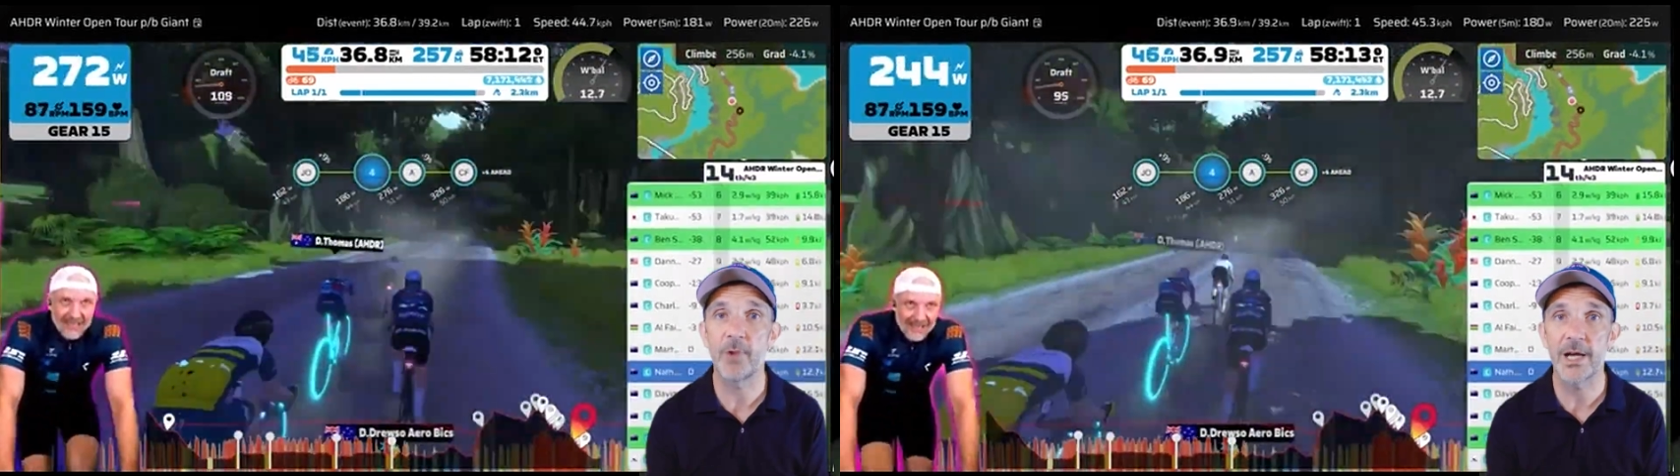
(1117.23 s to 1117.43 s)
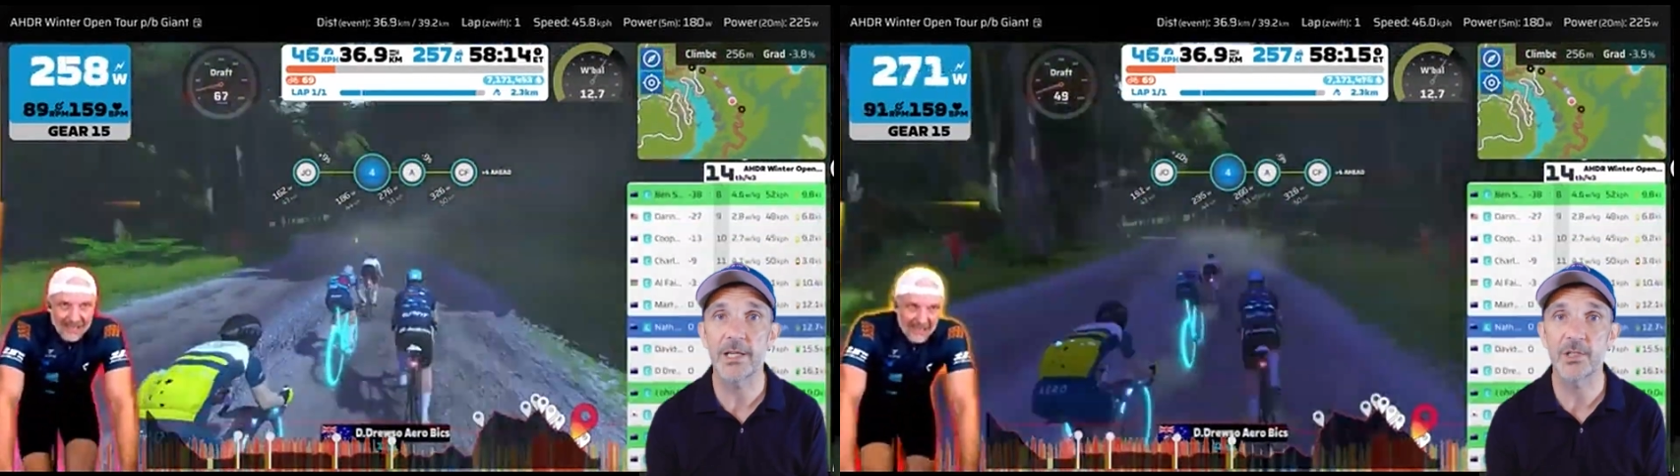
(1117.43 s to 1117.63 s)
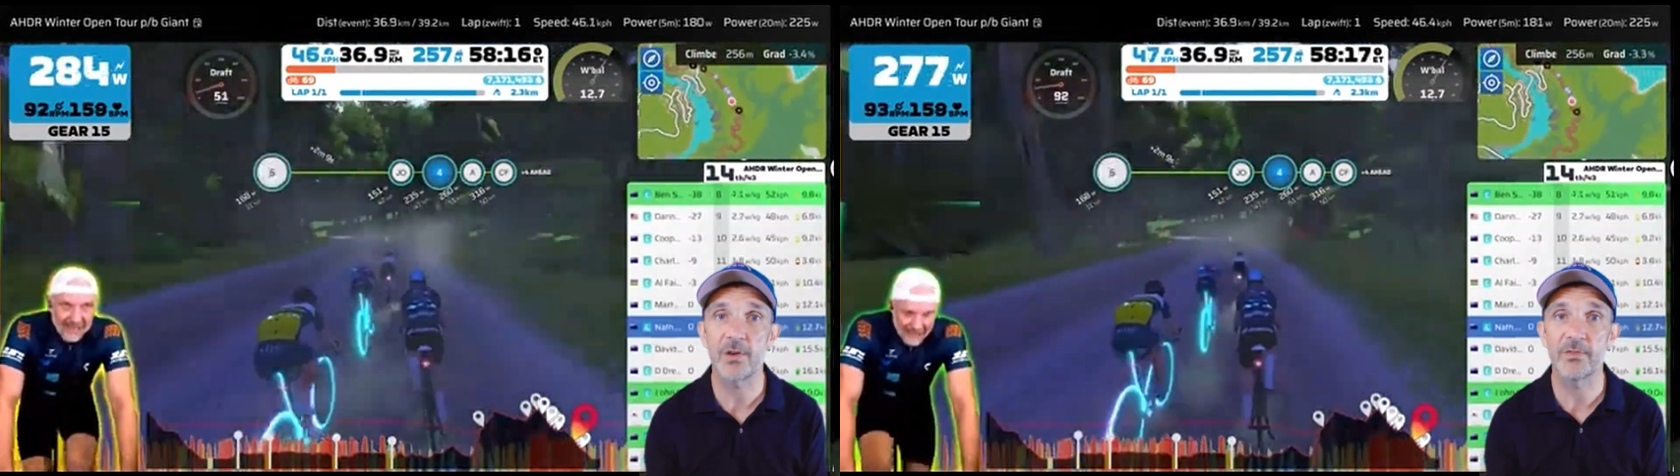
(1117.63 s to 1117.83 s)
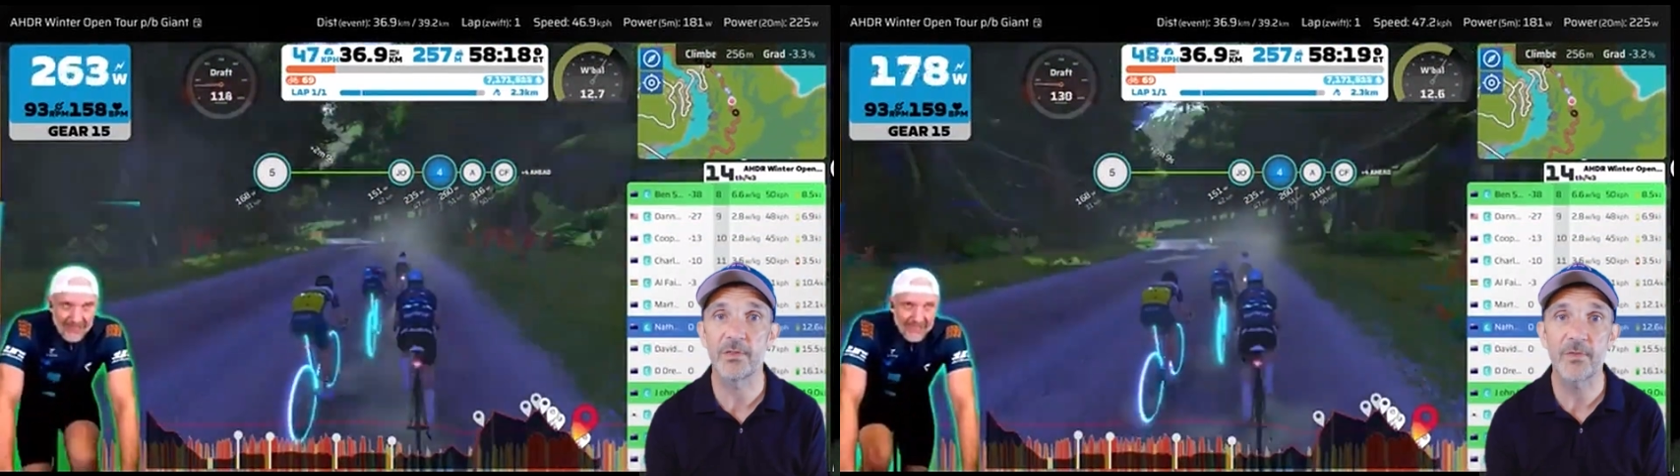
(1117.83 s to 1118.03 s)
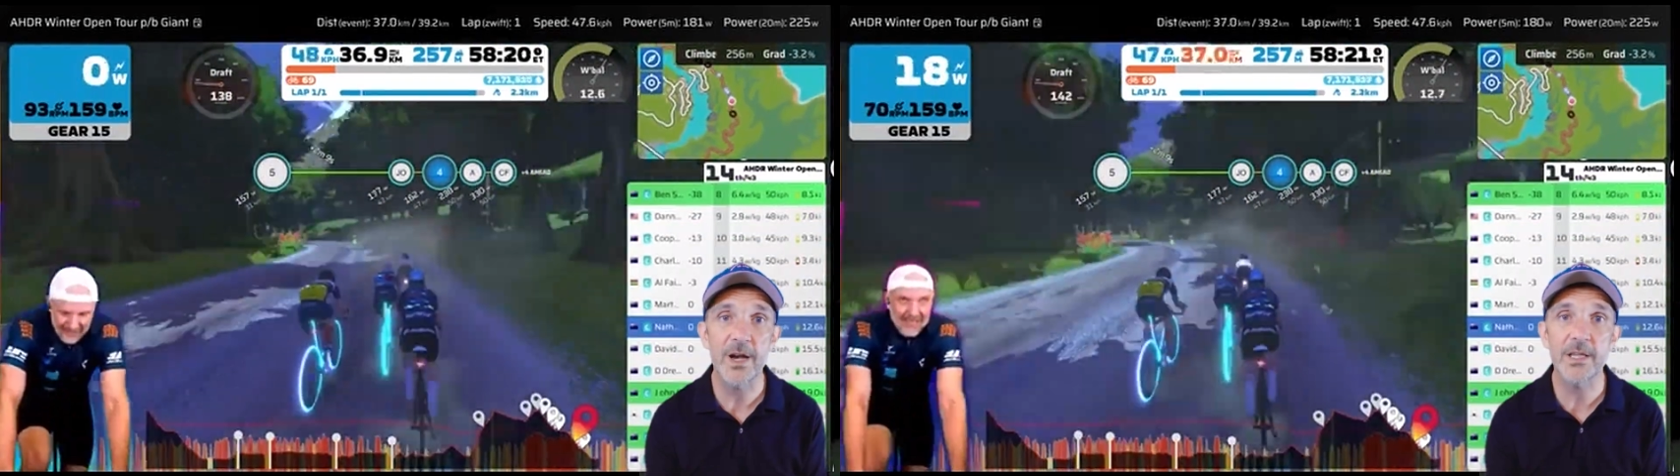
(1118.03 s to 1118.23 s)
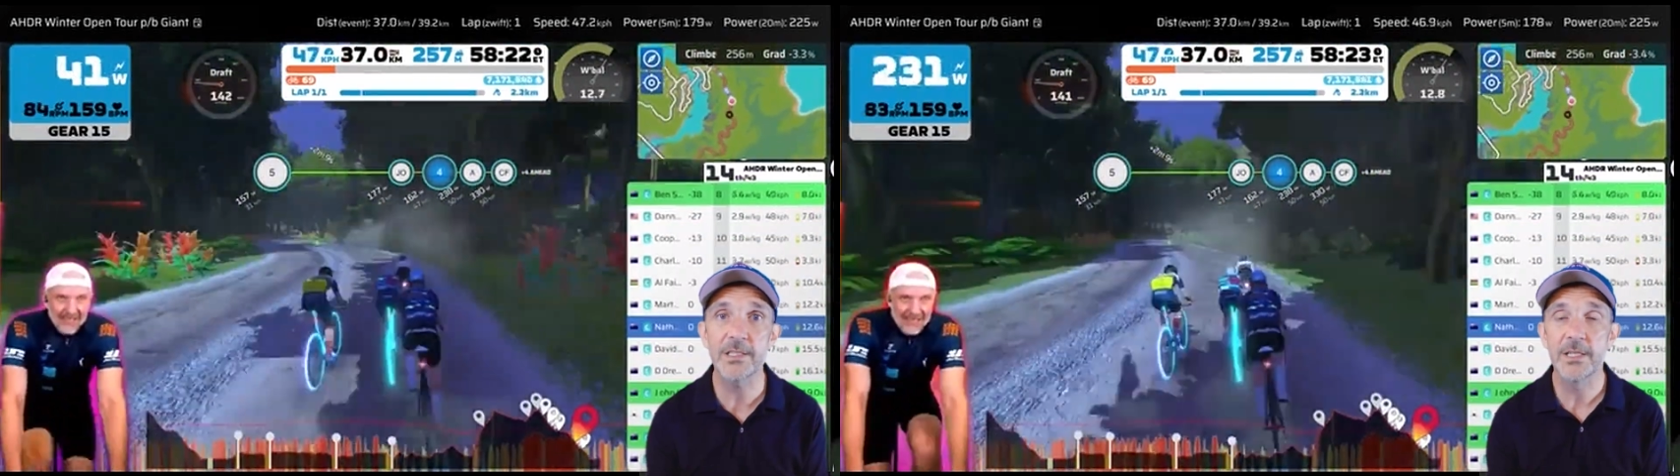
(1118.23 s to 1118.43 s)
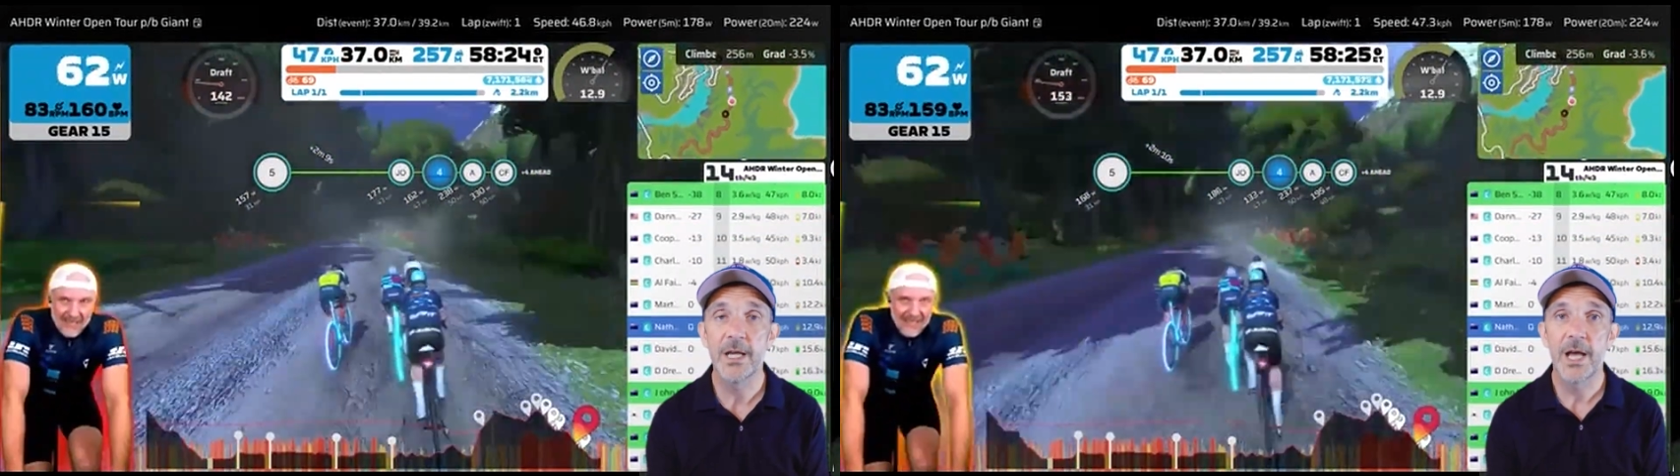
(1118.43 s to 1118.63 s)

riders off the front.